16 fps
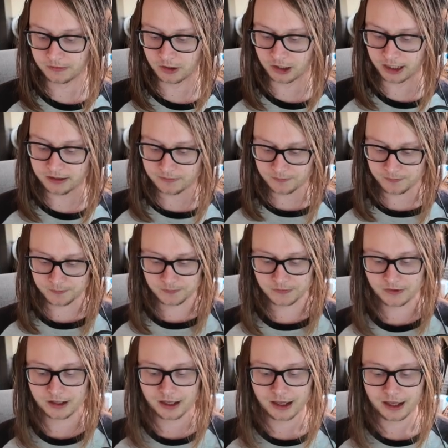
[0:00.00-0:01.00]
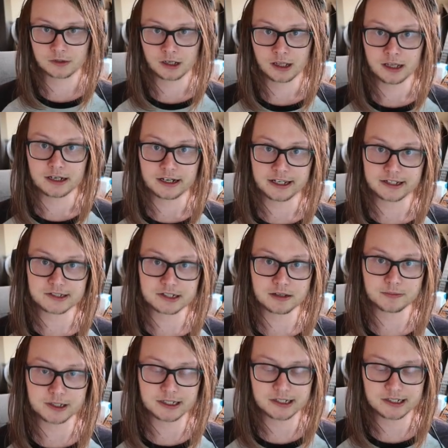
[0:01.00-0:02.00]
Okay? Next
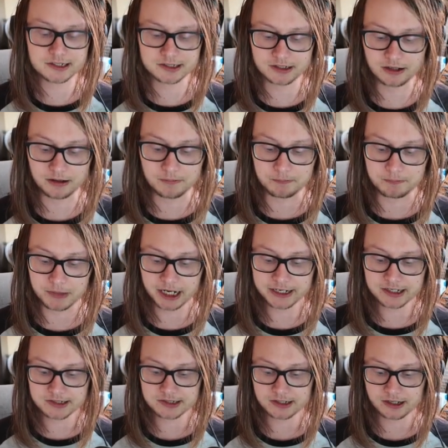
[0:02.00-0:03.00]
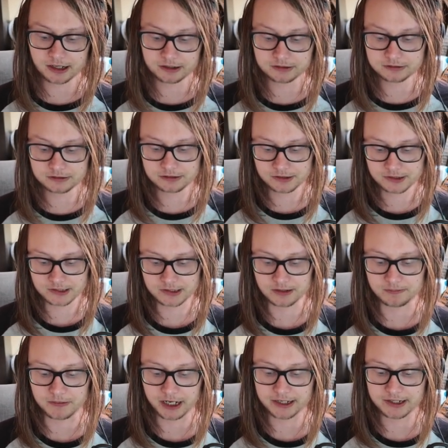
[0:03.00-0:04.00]
up is the minor scale. So
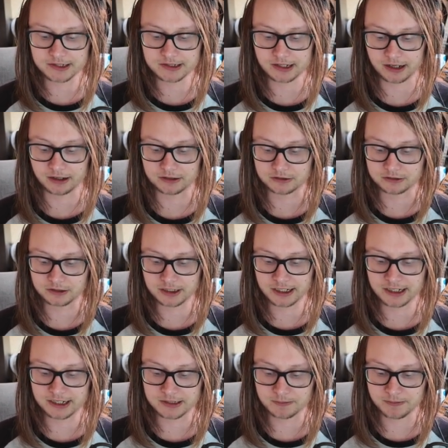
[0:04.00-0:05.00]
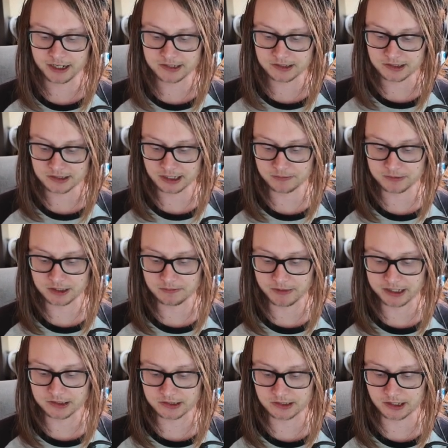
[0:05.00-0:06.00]
the minor scale is basically the same as the
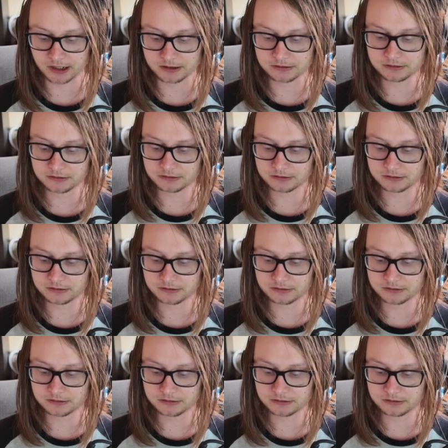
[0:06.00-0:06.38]
major scale.